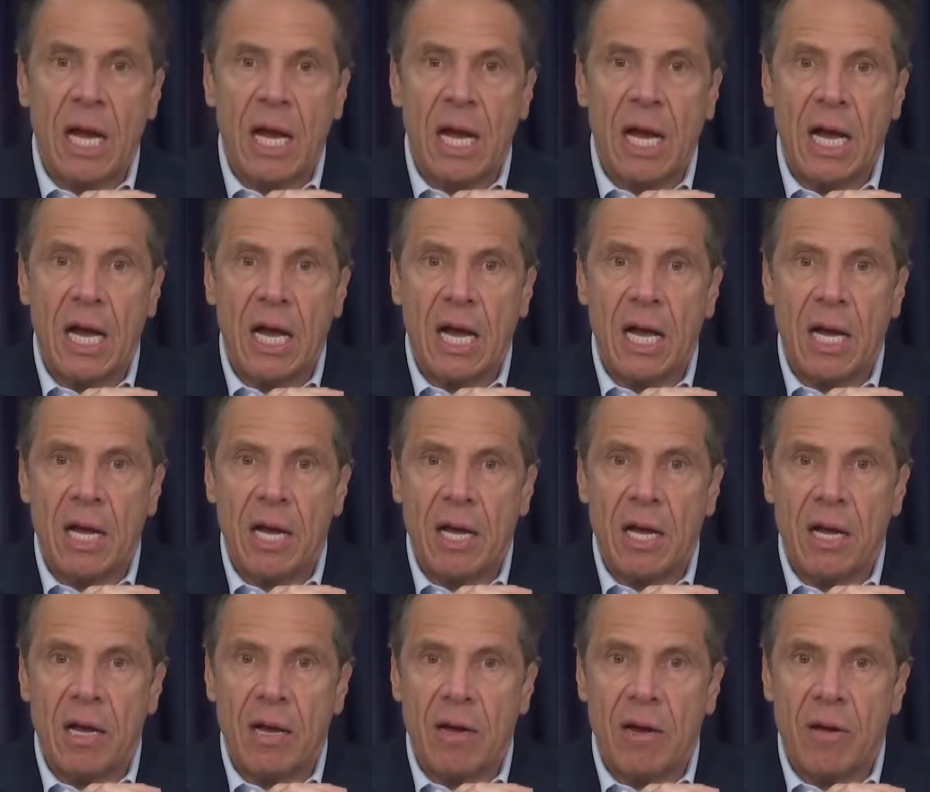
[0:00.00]

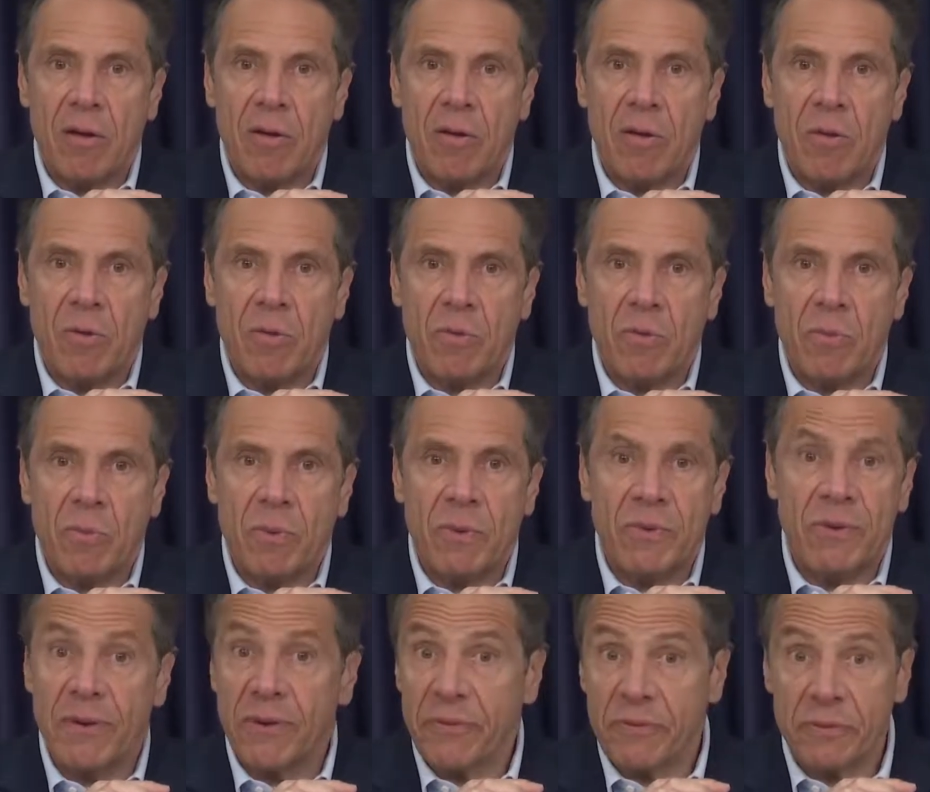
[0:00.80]

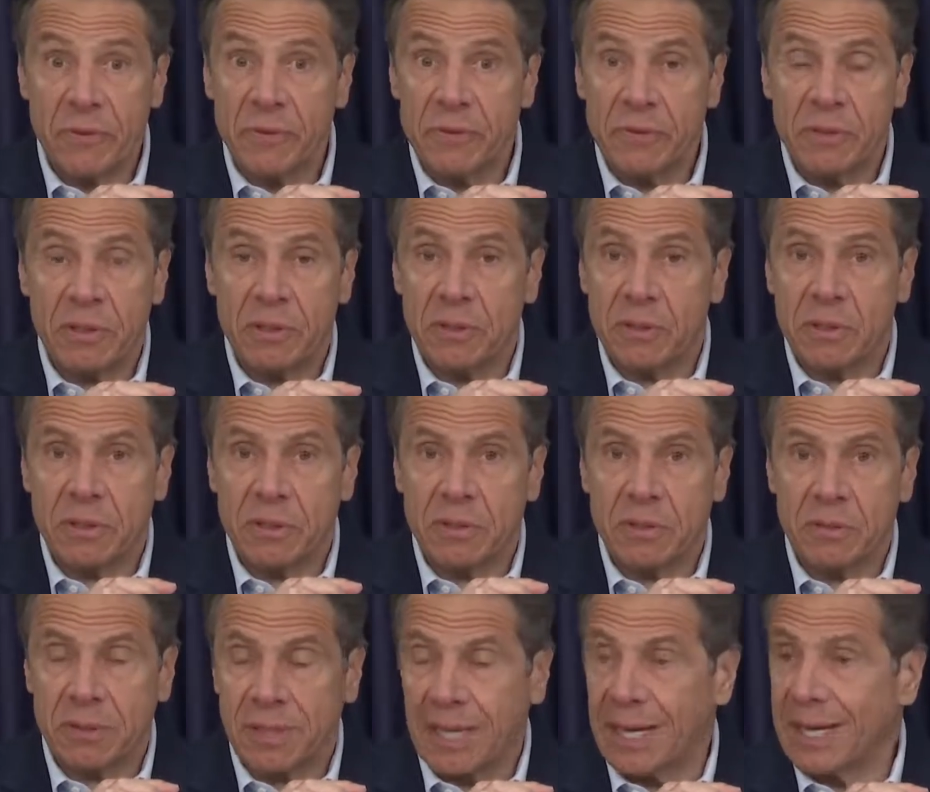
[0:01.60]
We've never even
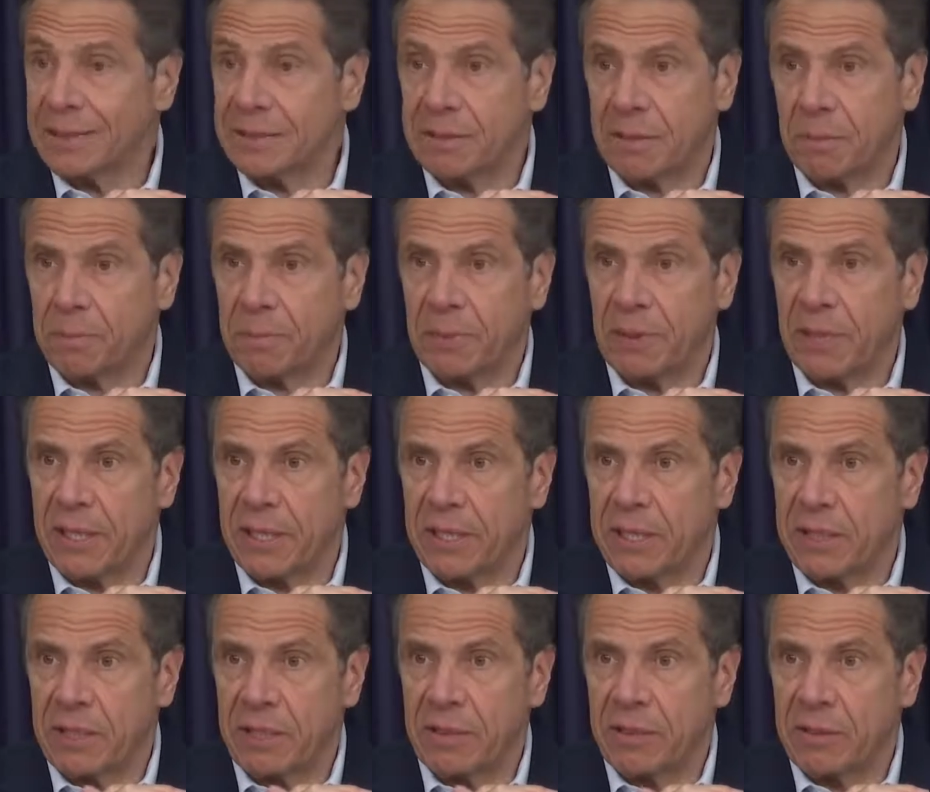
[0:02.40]

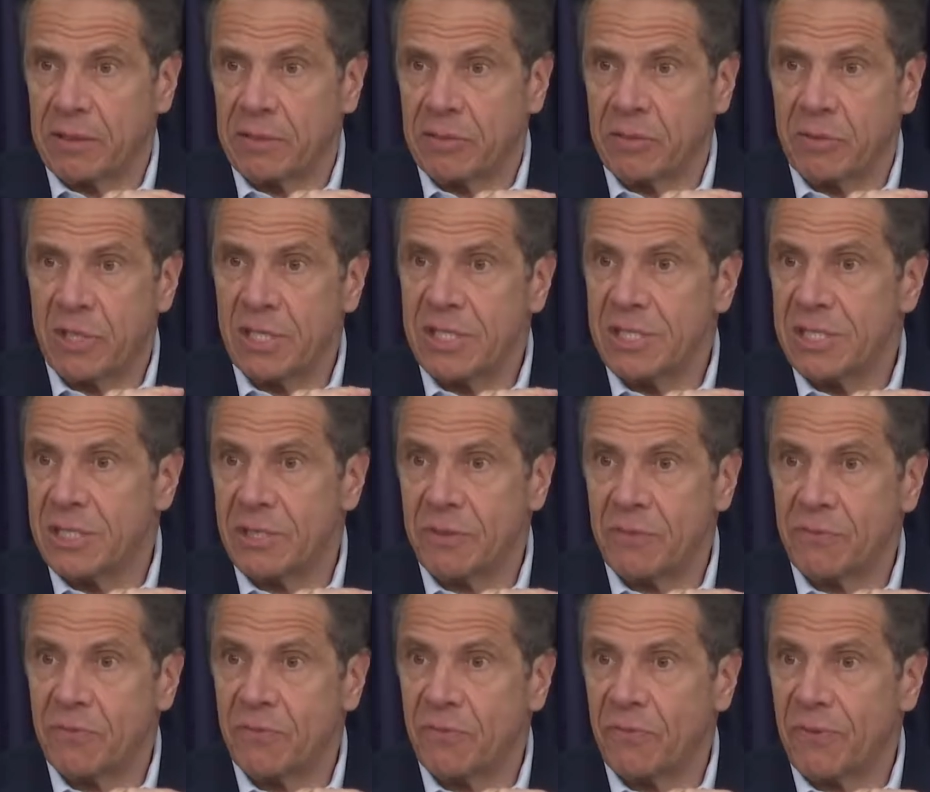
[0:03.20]
contemplated
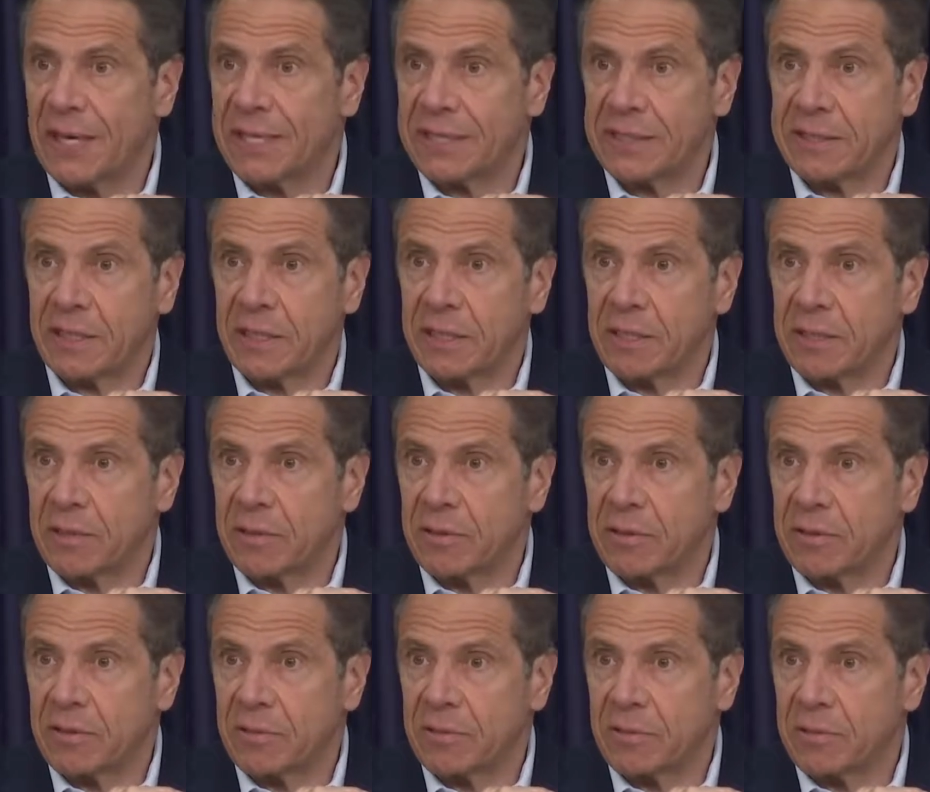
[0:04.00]
disinfecting
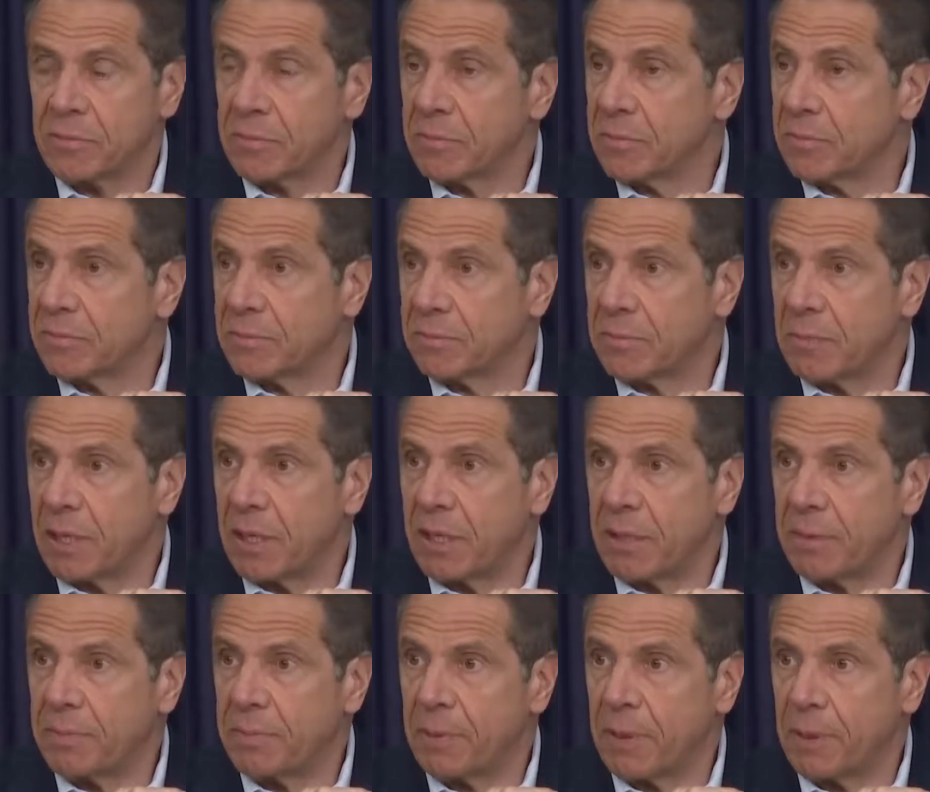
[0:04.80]

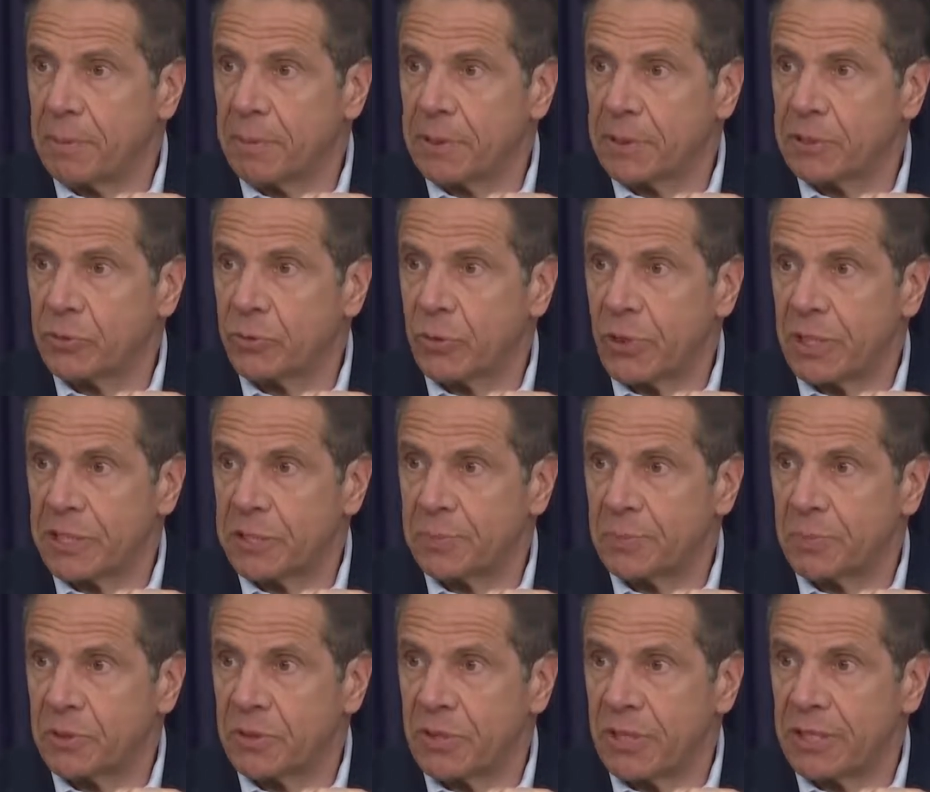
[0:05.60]
a public
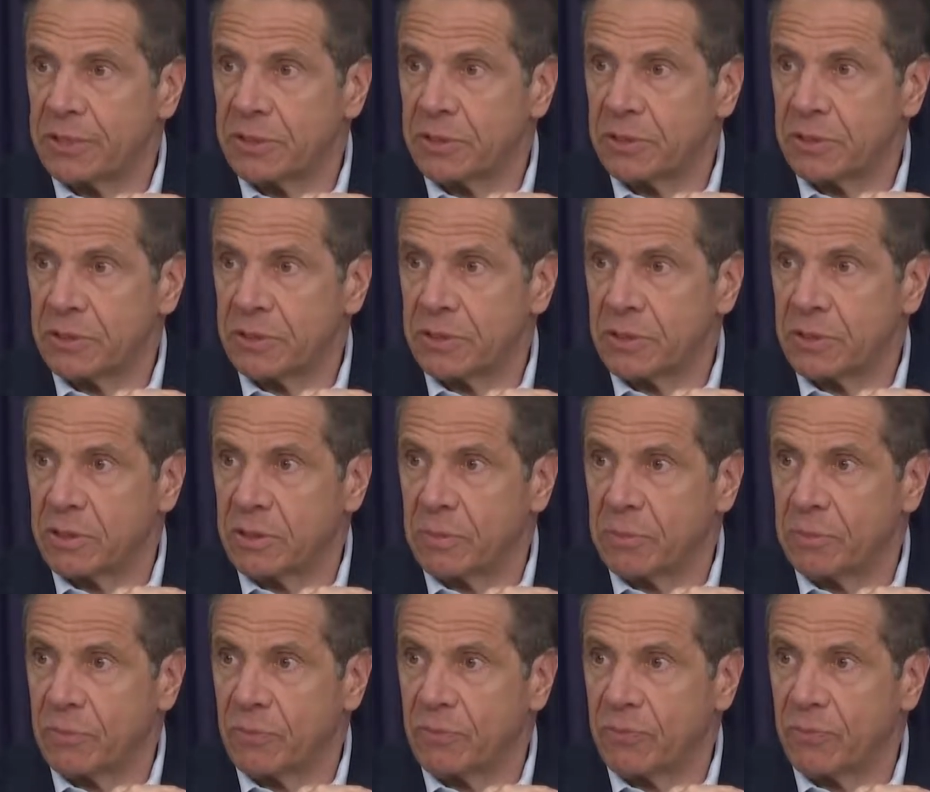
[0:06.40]
transportation
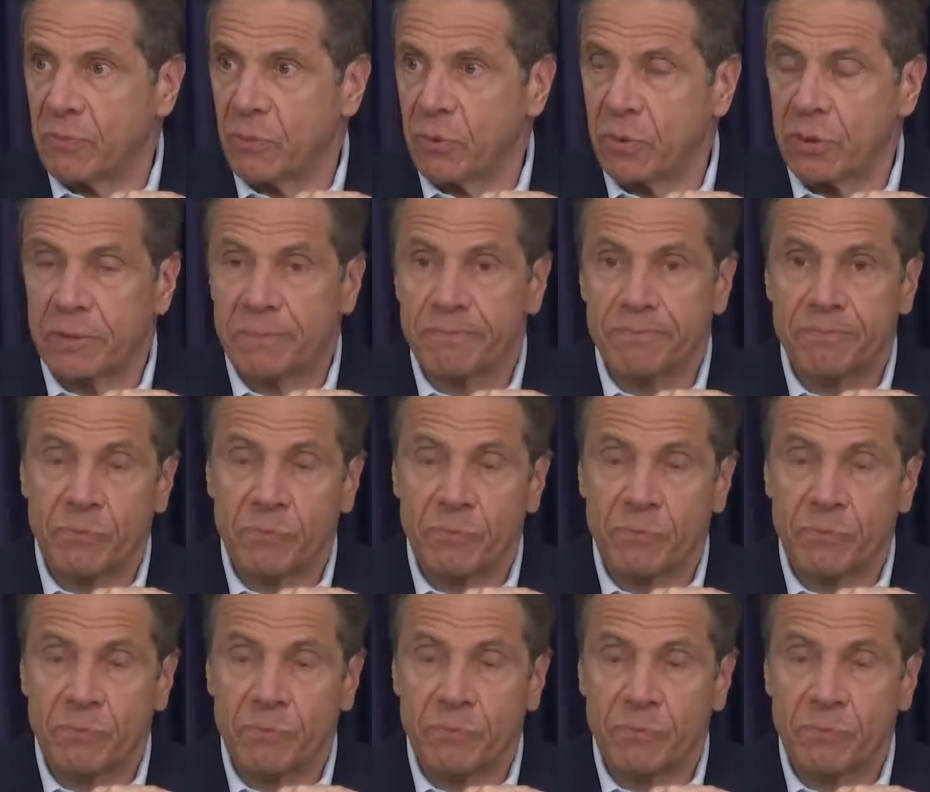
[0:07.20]
system before.